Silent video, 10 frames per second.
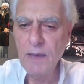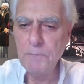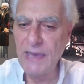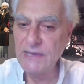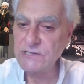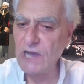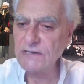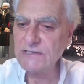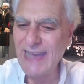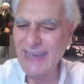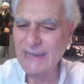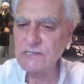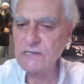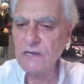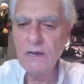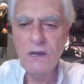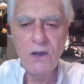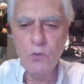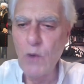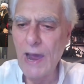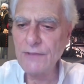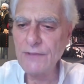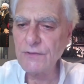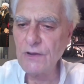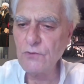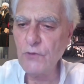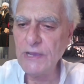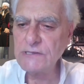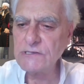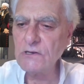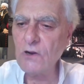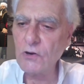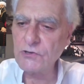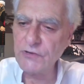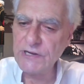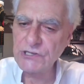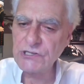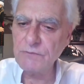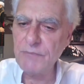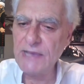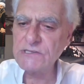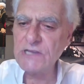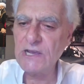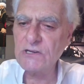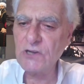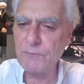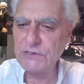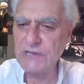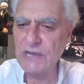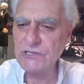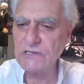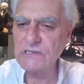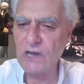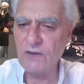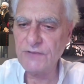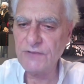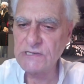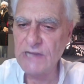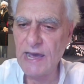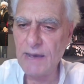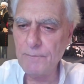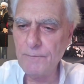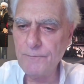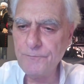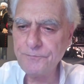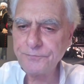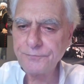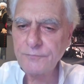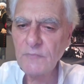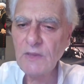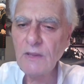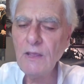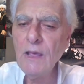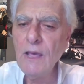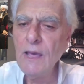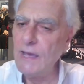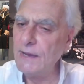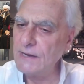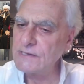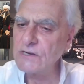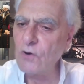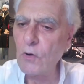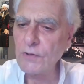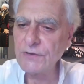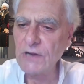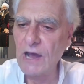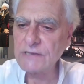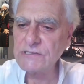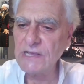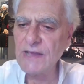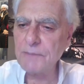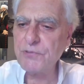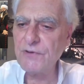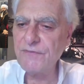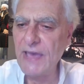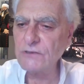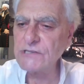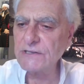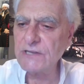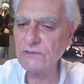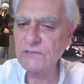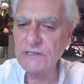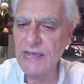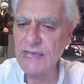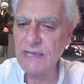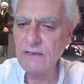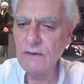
based on text rather than reason or tradition-based interpretations of Islam. It is an orthodoxy that prevails until today,